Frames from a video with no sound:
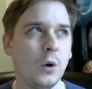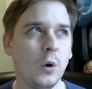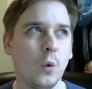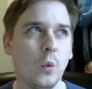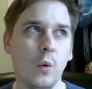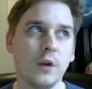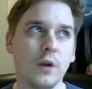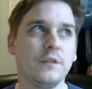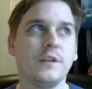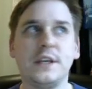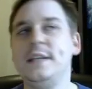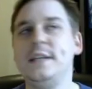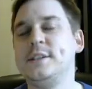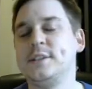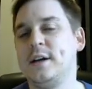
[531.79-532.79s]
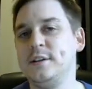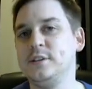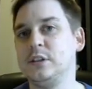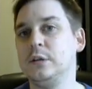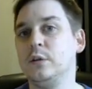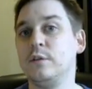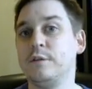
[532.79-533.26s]
One of the key signs
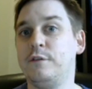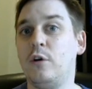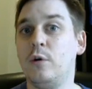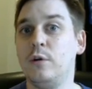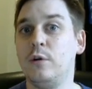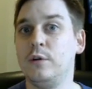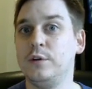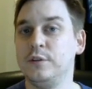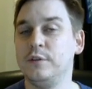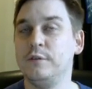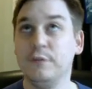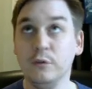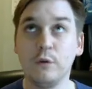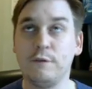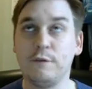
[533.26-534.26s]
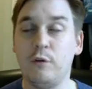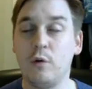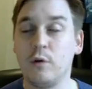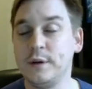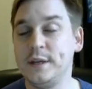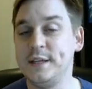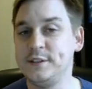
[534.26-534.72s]
to look
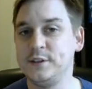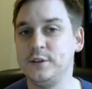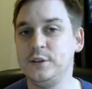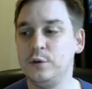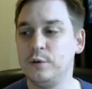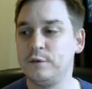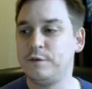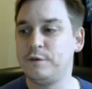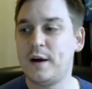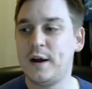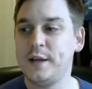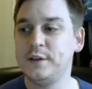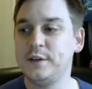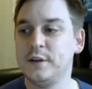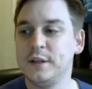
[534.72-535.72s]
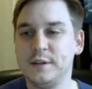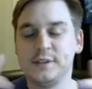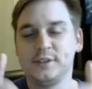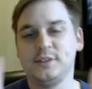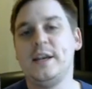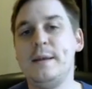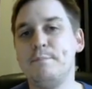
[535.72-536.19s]
for is that you'll find the
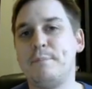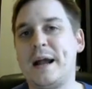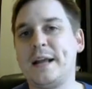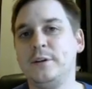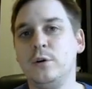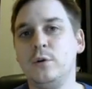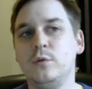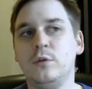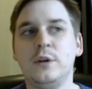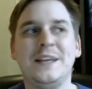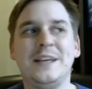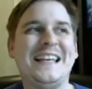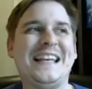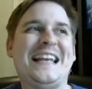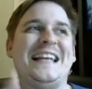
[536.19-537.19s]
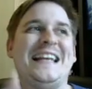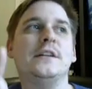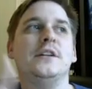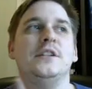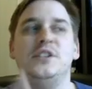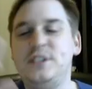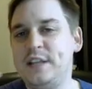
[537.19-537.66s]
same banknote
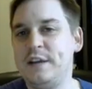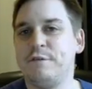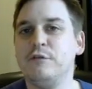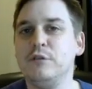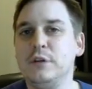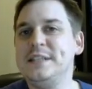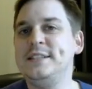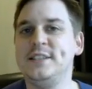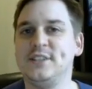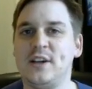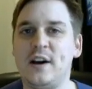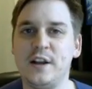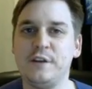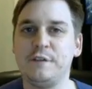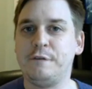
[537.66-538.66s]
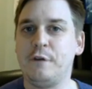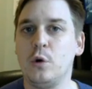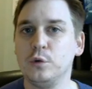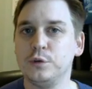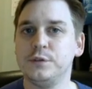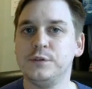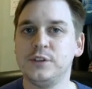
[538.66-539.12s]
in differently designed
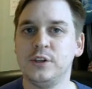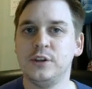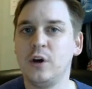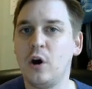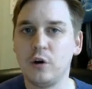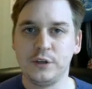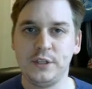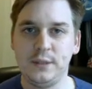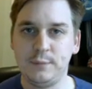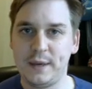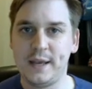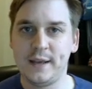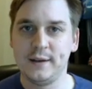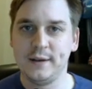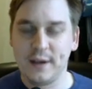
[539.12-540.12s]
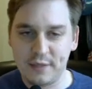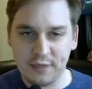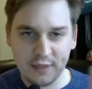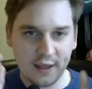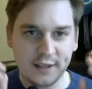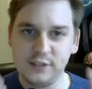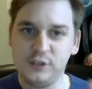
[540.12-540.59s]
folders on eBay, and
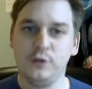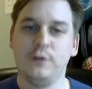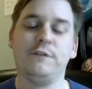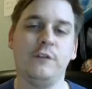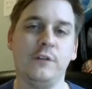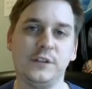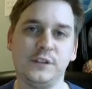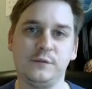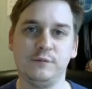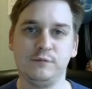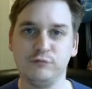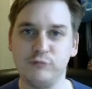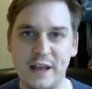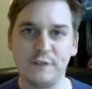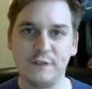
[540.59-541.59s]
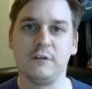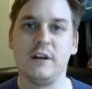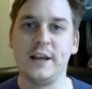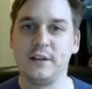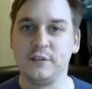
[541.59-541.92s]
that is your first red flag.